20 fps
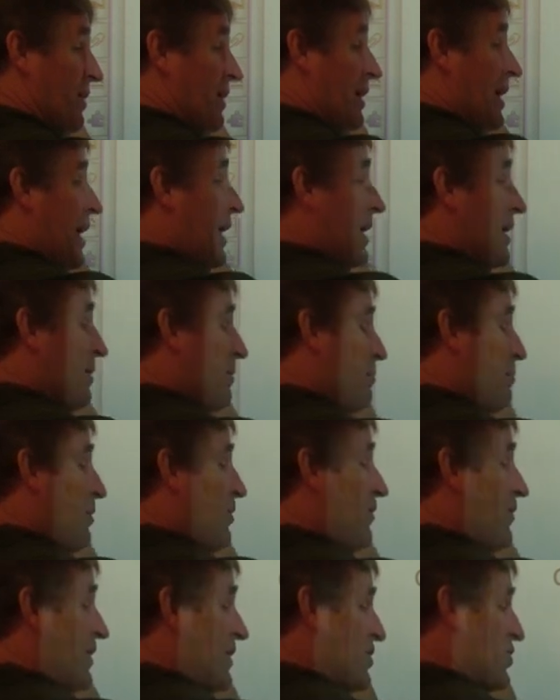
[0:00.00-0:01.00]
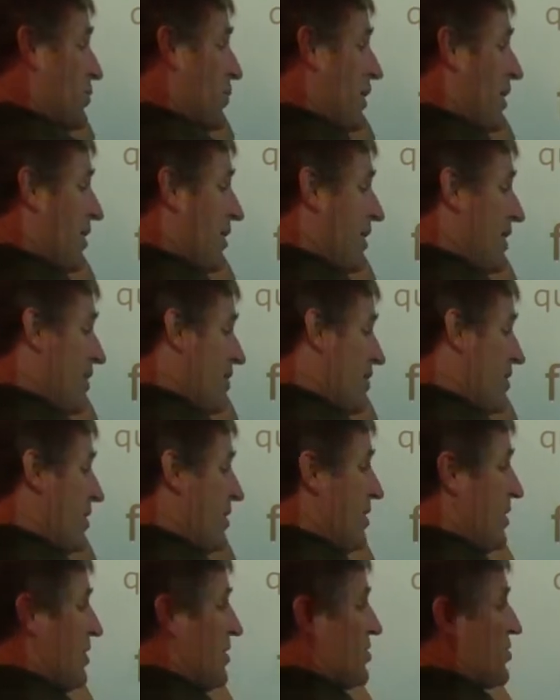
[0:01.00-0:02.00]
got a perfect square
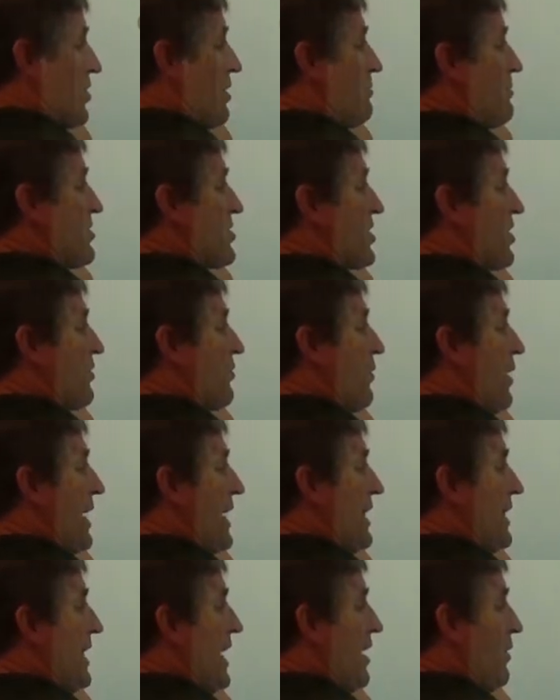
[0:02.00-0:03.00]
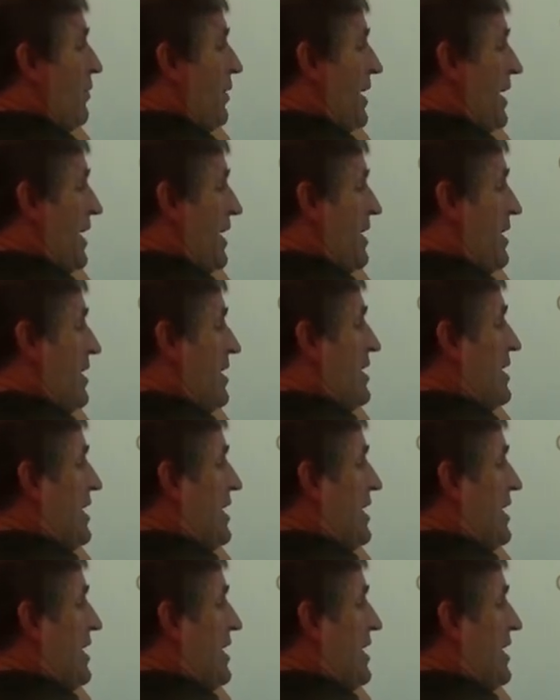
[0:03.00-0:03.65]
here, so I'm just going to write it that way.